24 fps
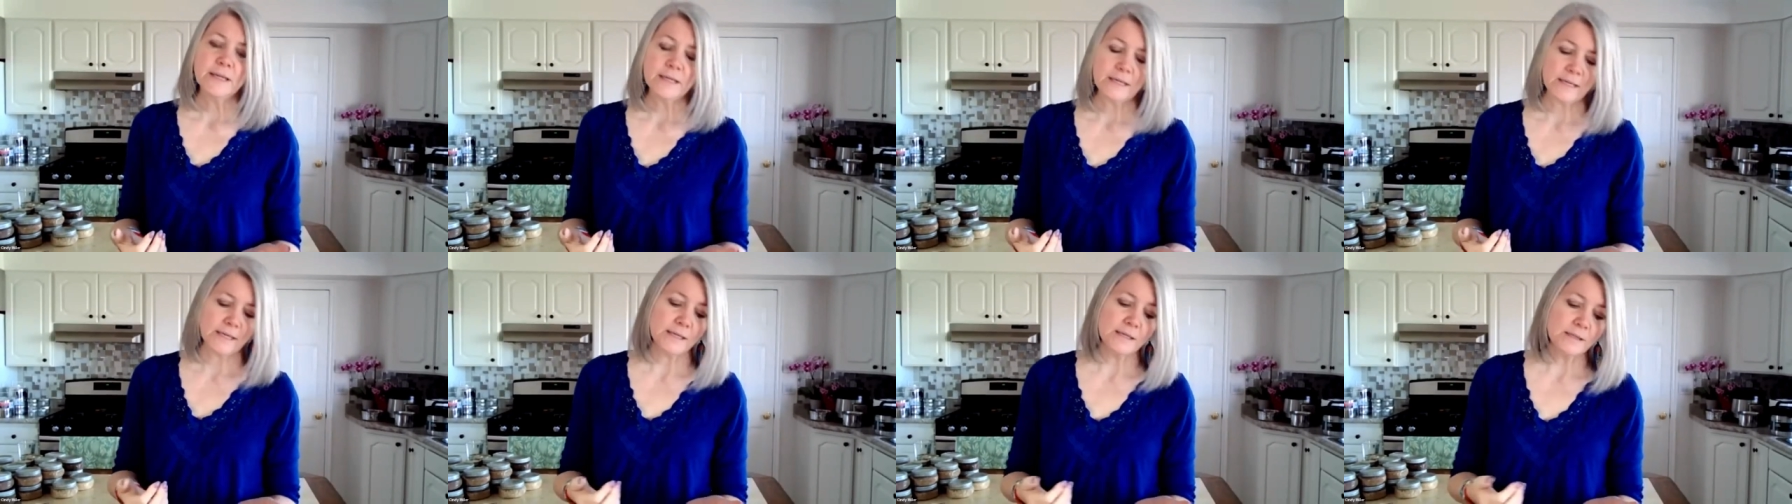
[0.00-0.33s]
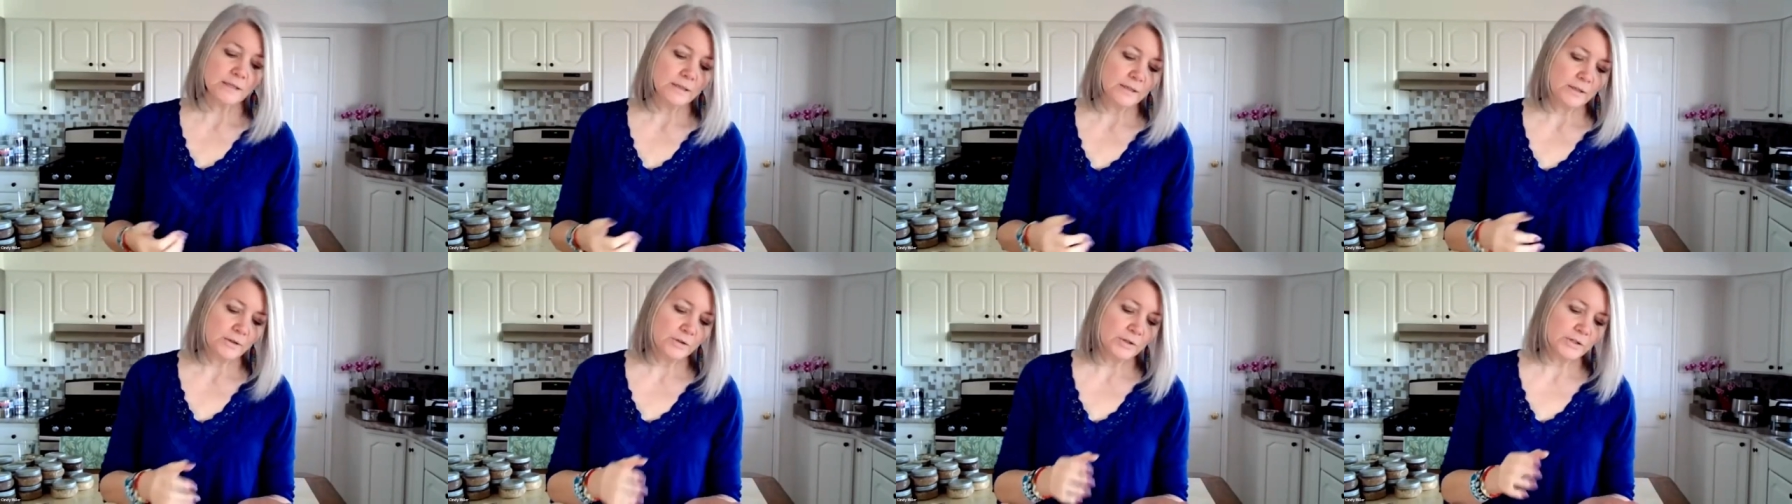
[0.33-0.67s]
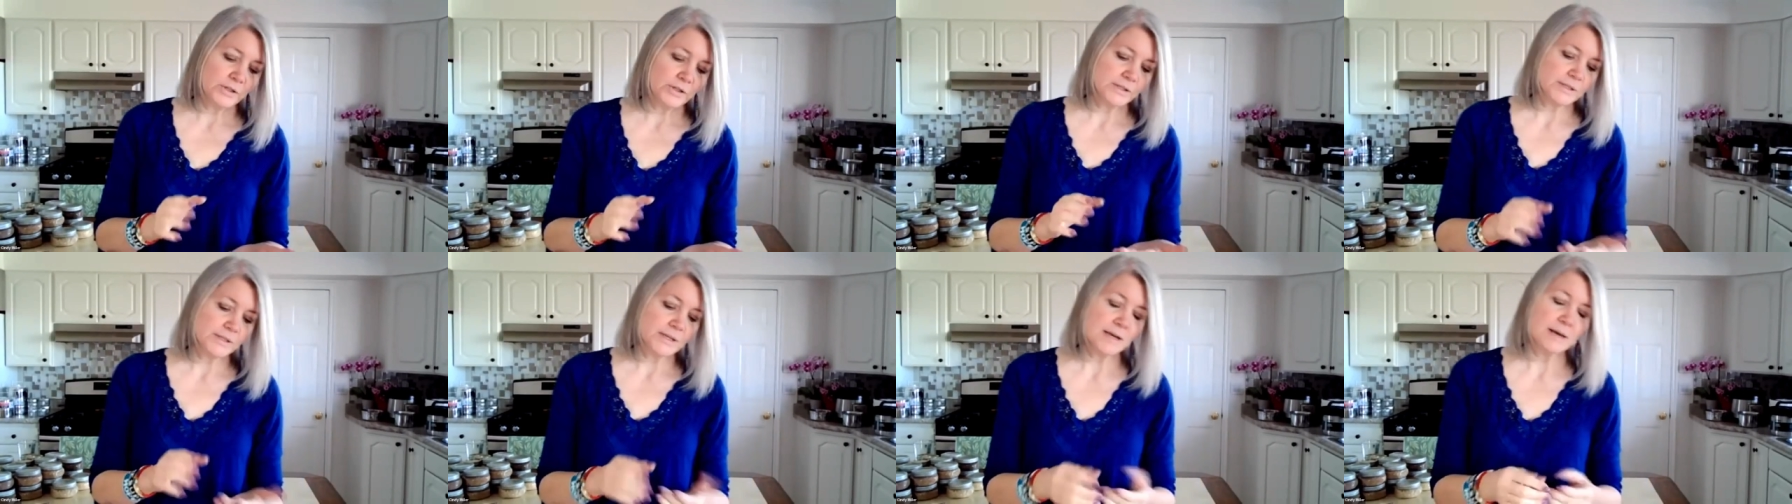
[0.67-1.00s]
And you can
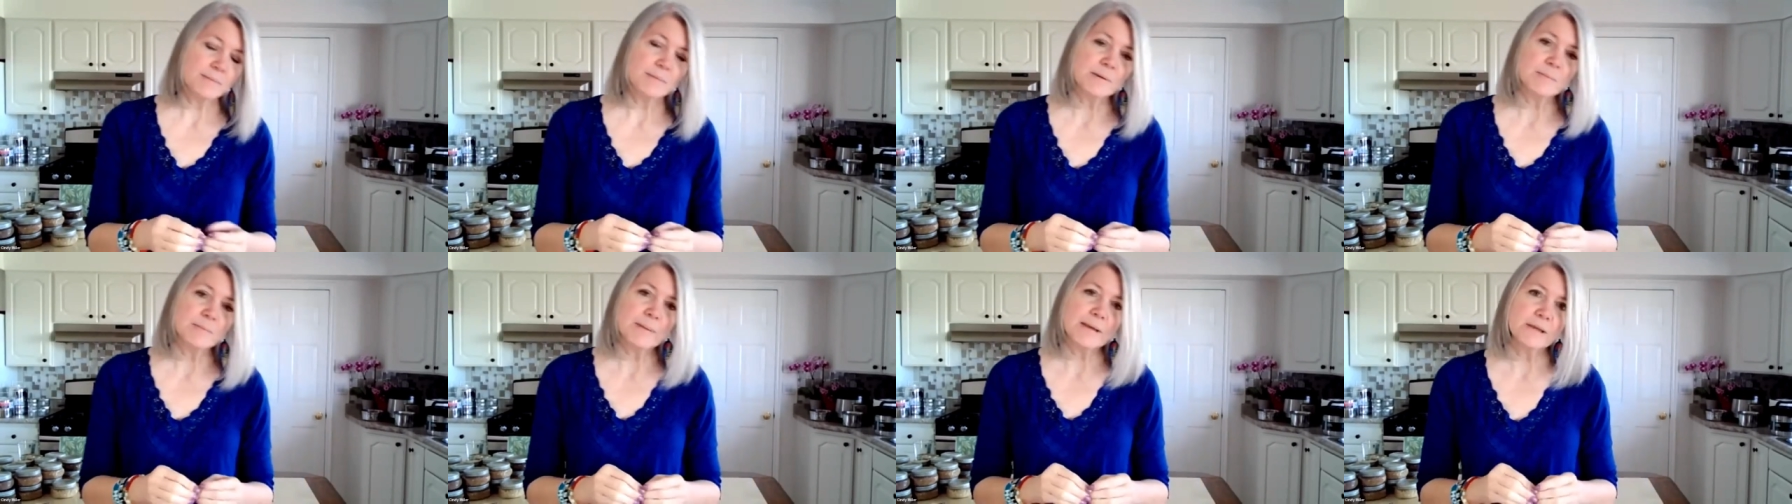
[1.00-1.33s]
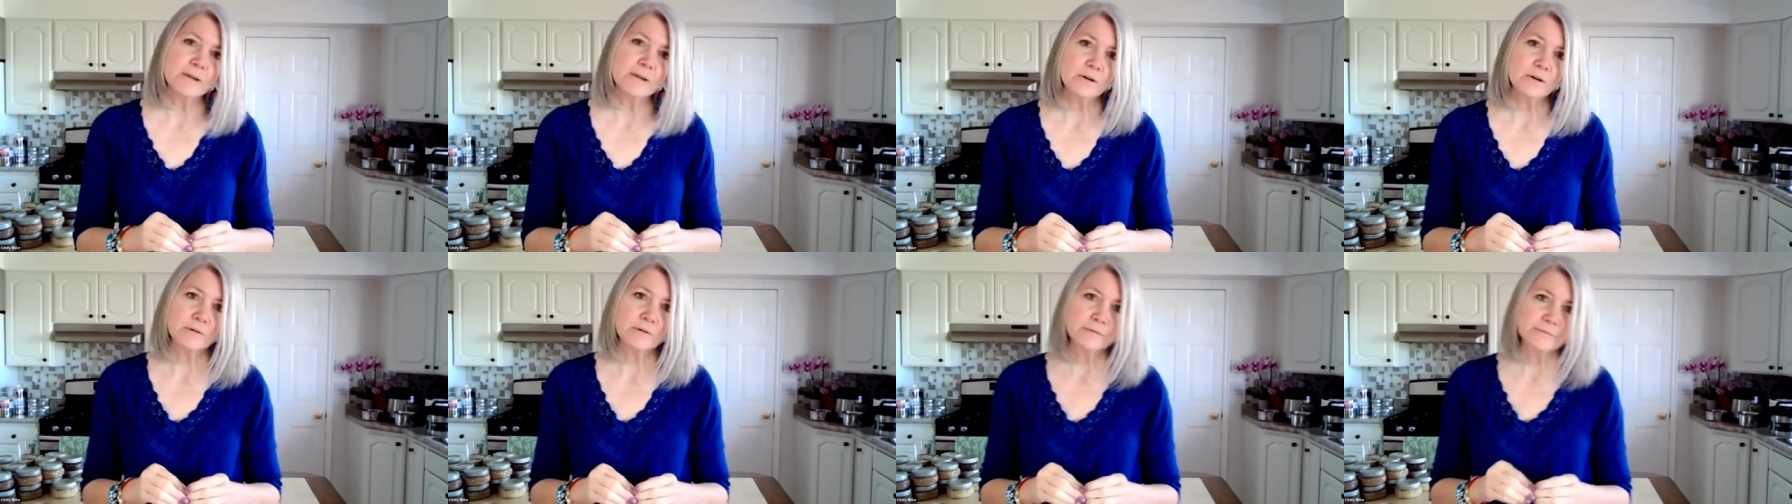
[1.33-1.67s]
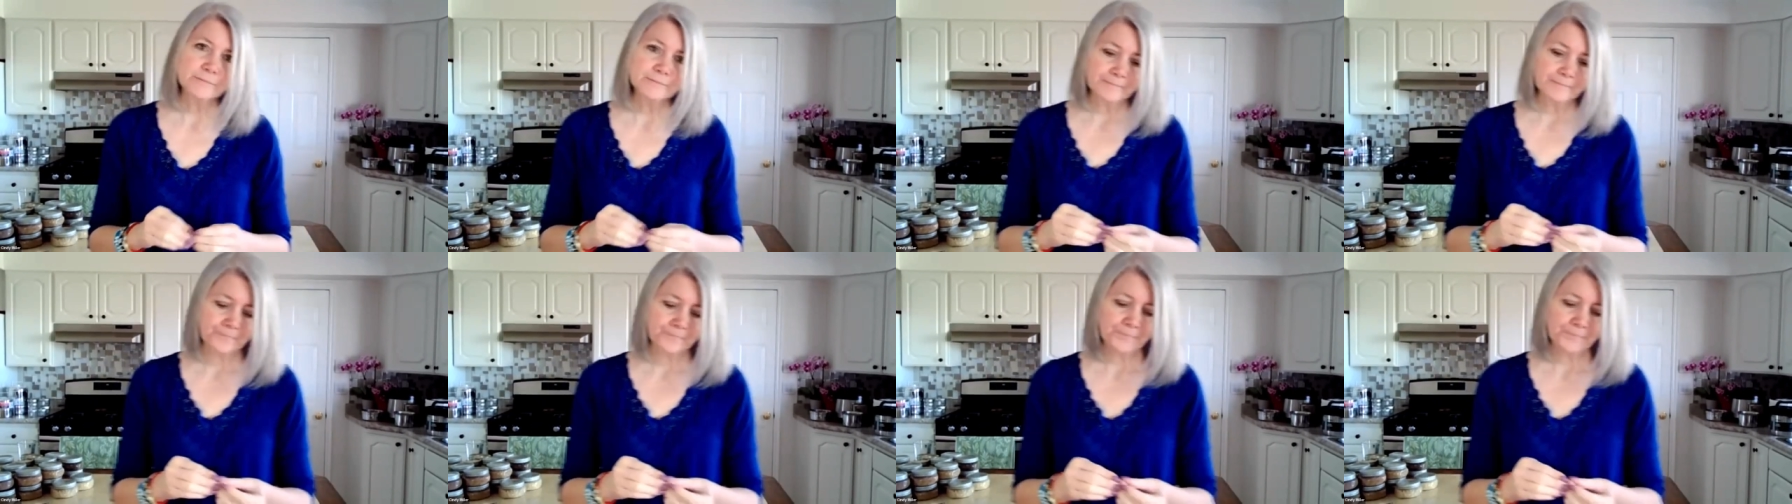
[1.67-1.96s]
just come and make your own.